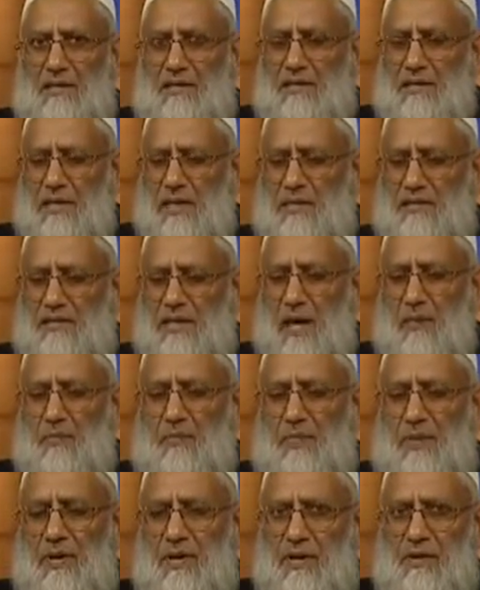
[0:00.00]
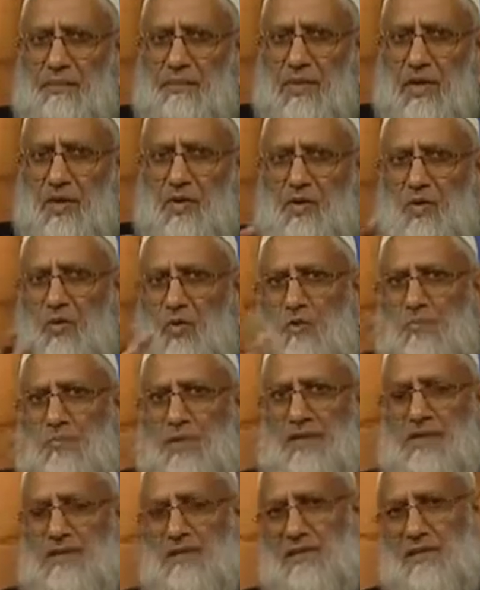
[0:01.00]
example two
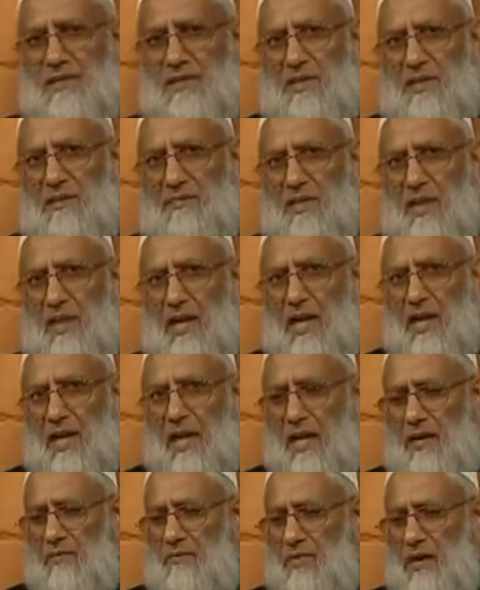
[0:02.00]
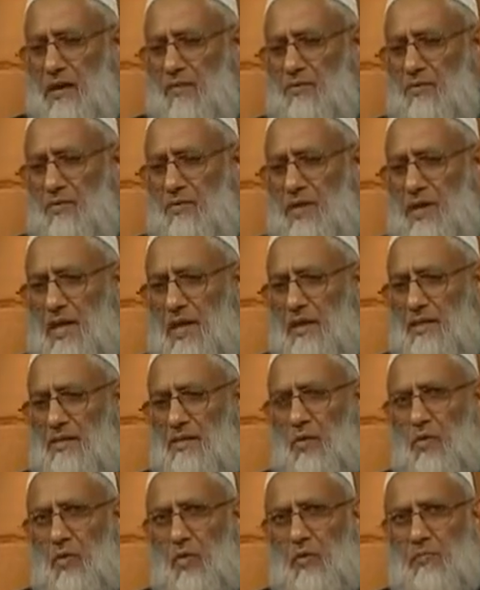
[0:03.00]
pictures, and we have to take
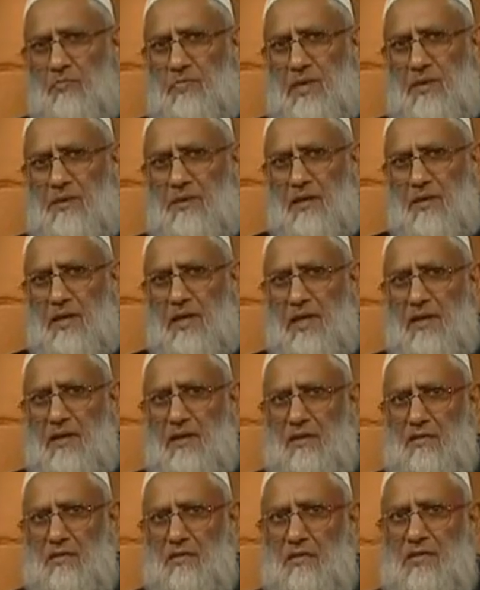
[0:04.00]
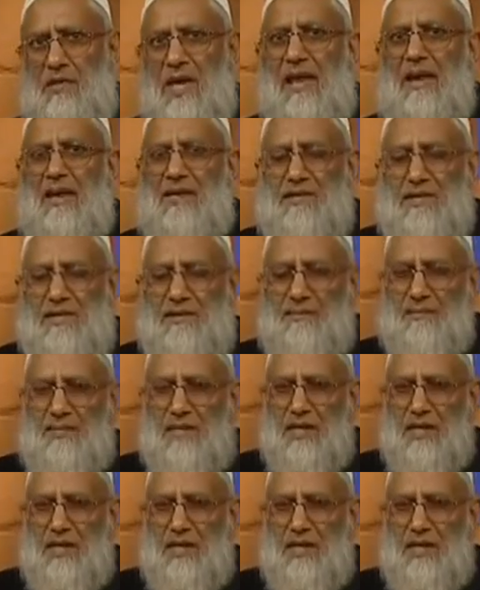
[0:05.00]
the whole picture in totality.